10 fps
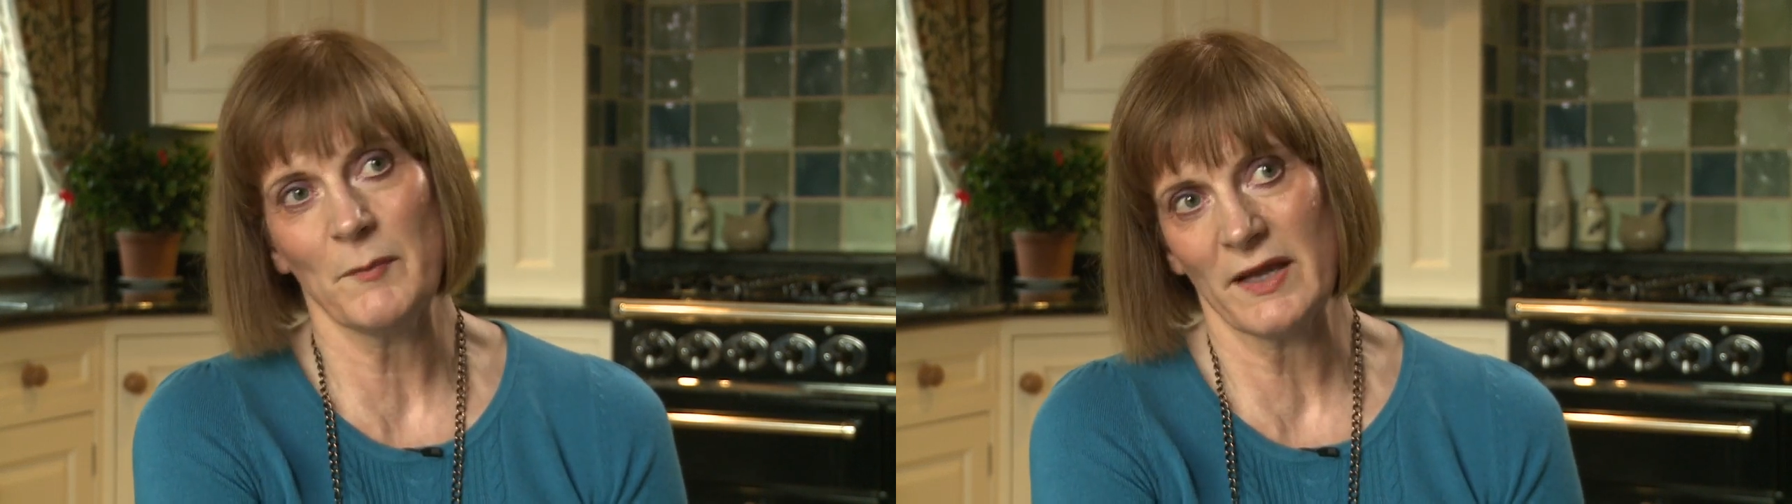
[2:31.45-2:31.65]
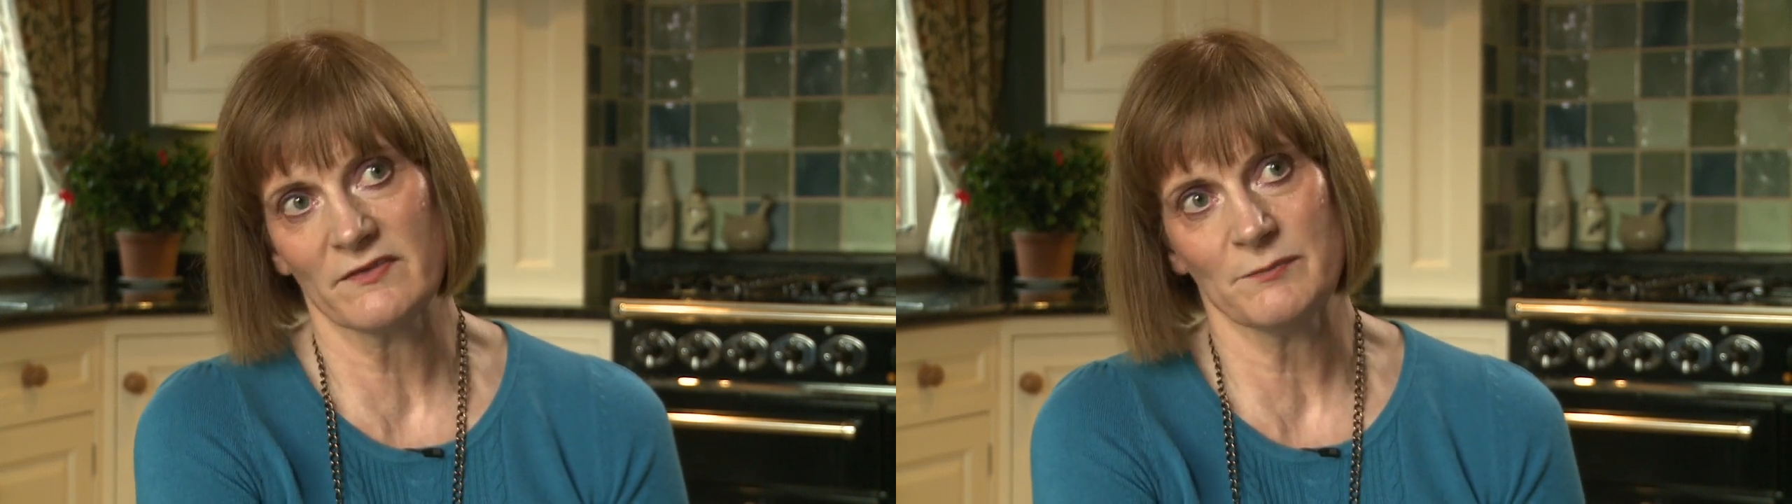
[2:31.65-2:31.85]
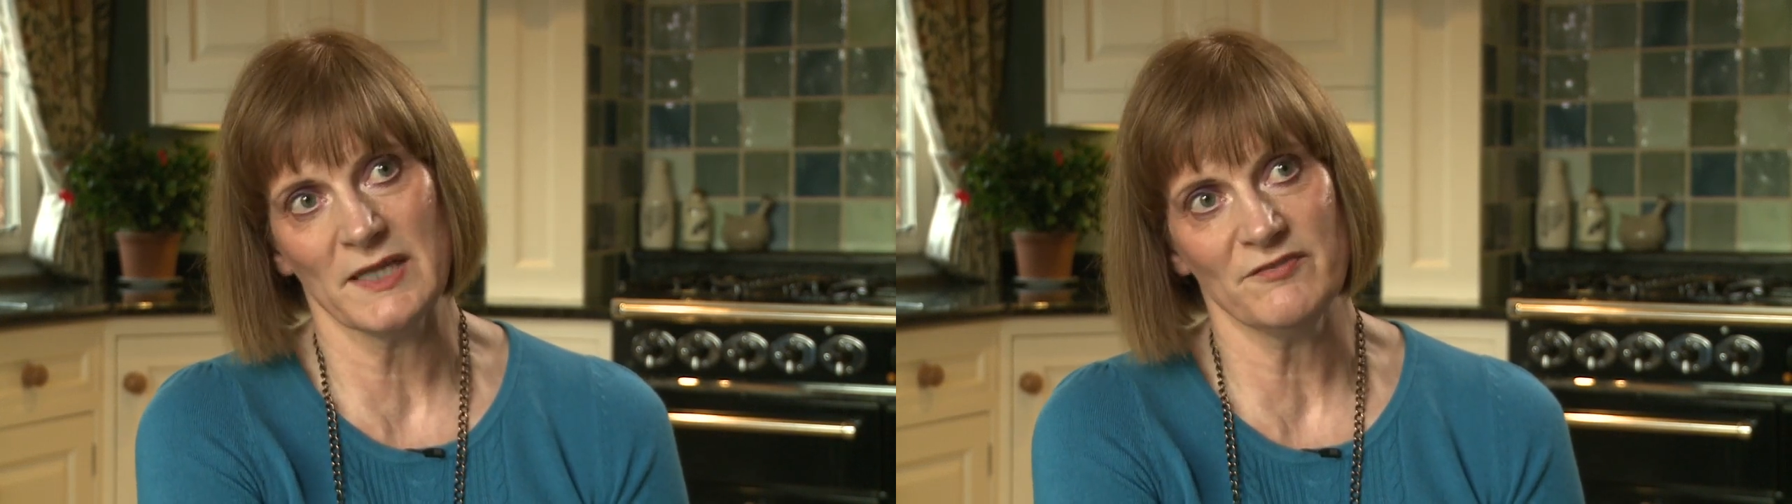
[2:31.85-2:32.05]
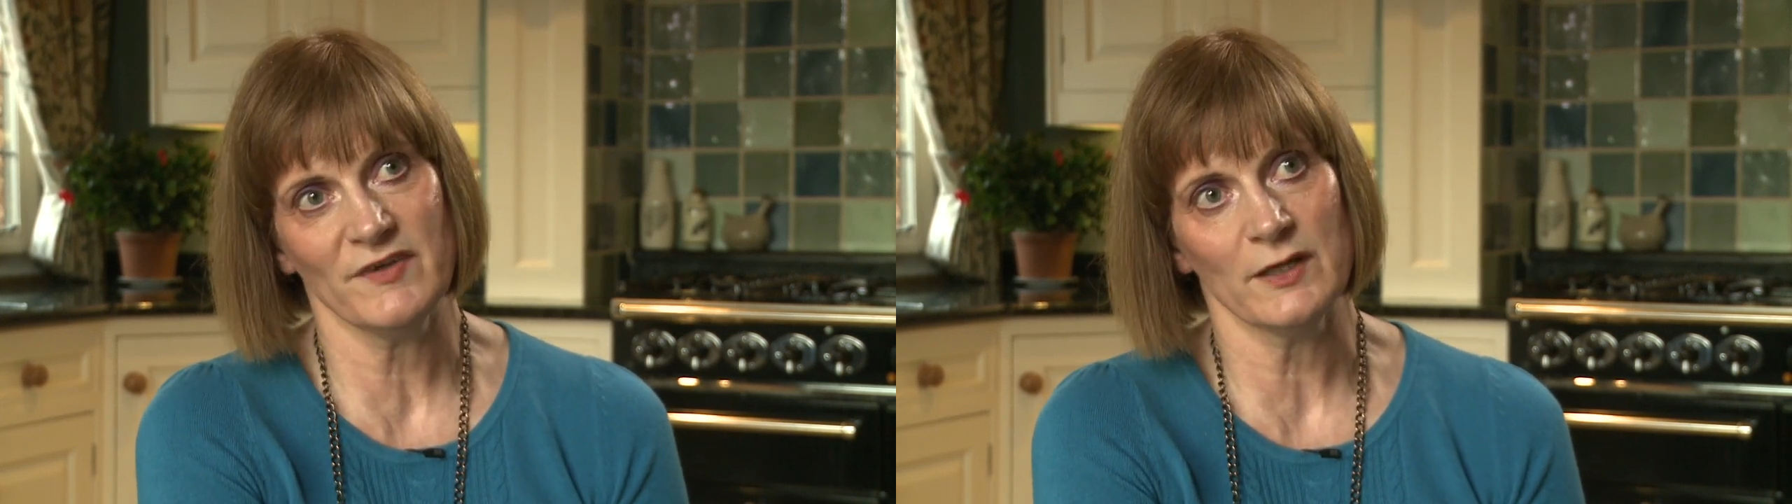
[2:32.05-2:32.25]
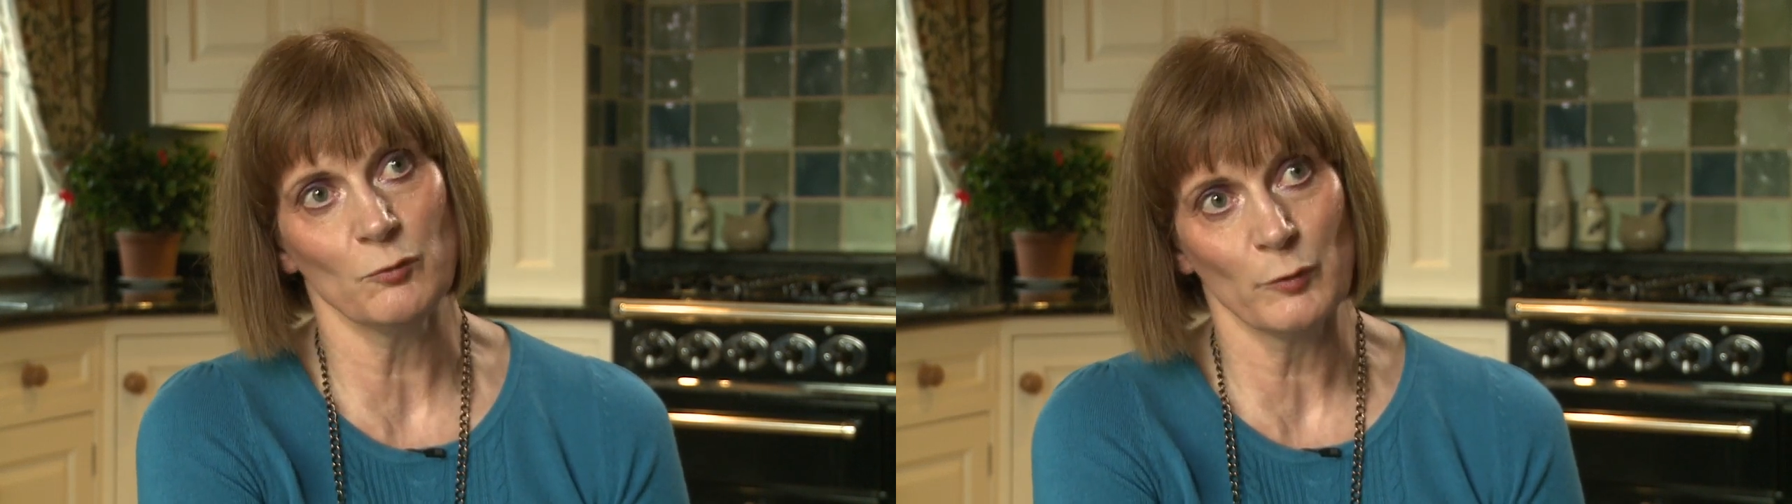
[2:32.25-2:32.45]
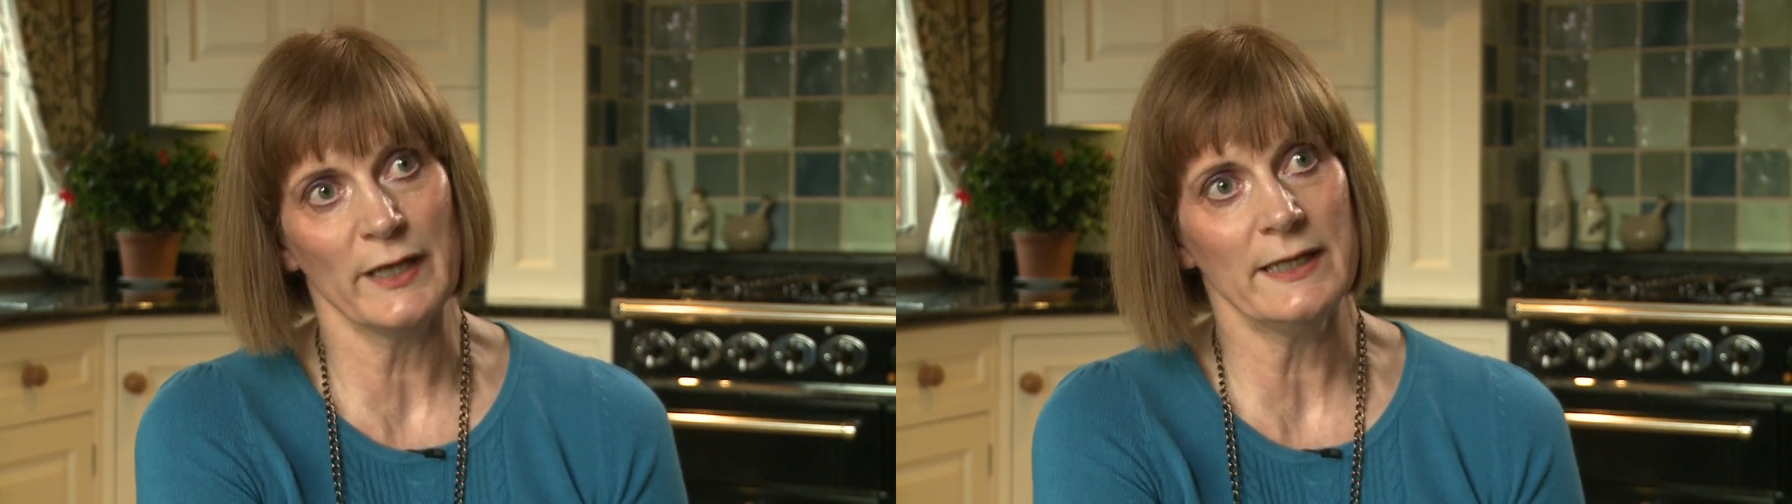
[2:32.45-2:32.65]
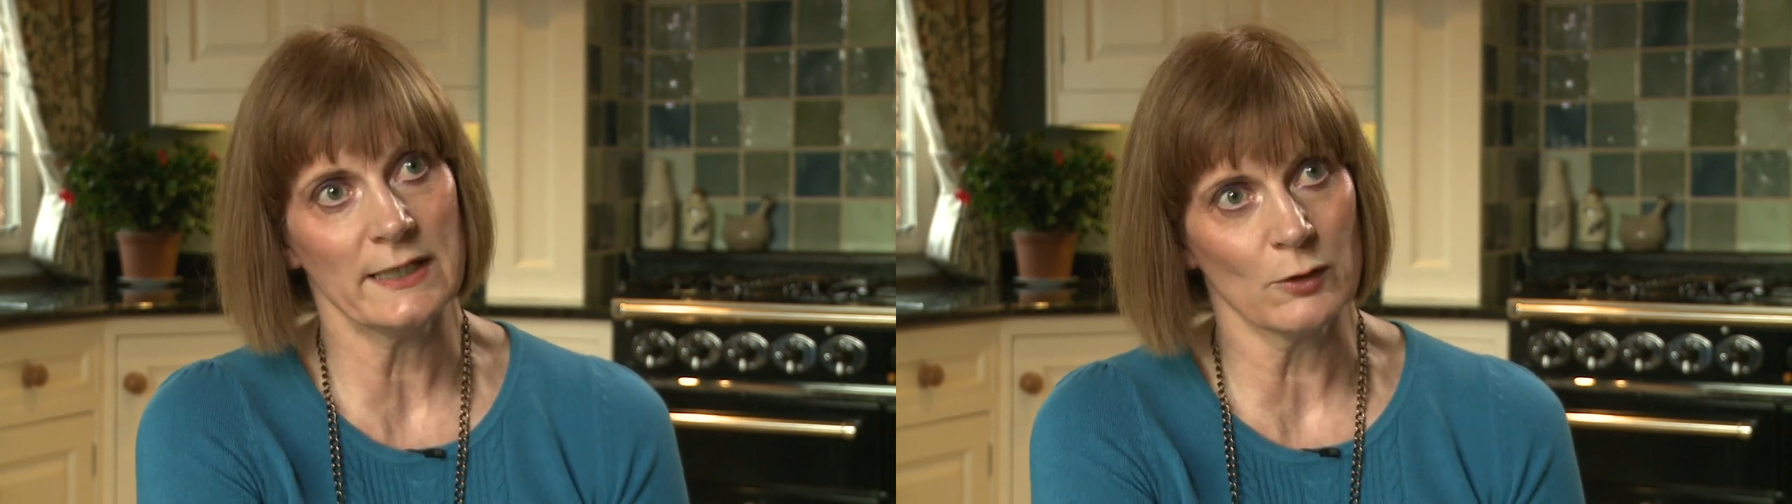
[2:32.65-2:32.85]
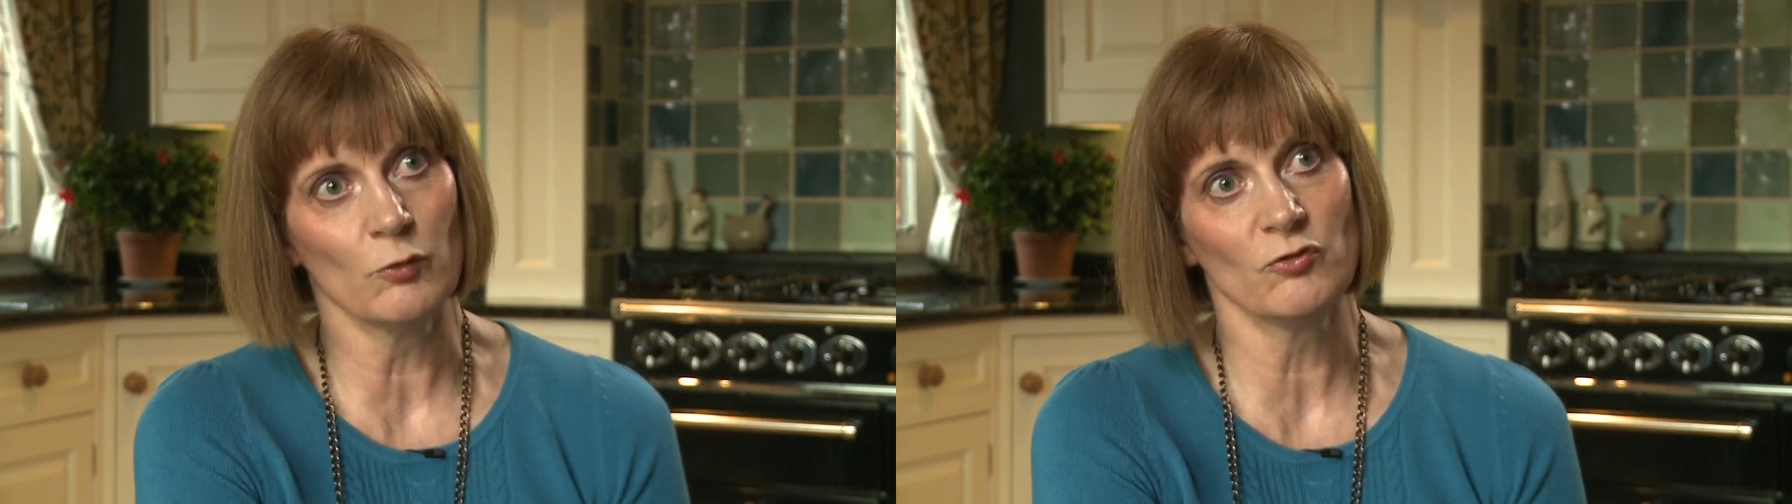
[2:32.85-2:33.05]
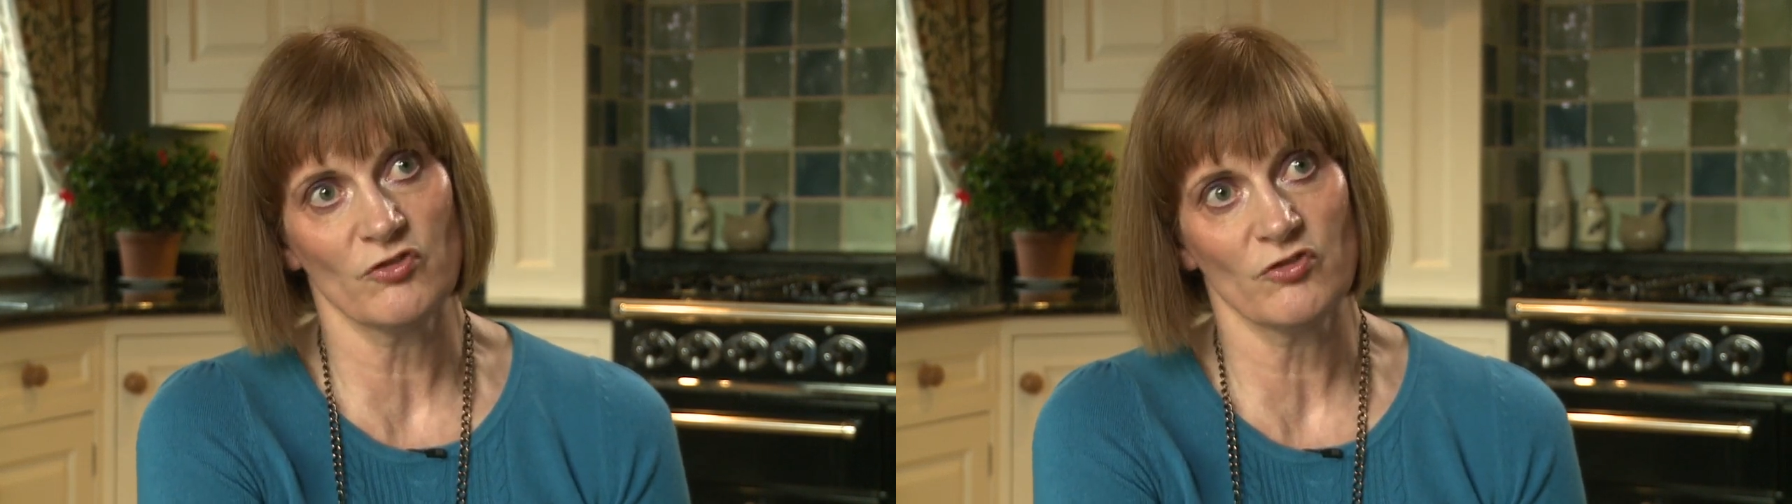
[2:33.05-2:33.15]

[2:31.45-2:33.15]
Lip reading: makes me feel really good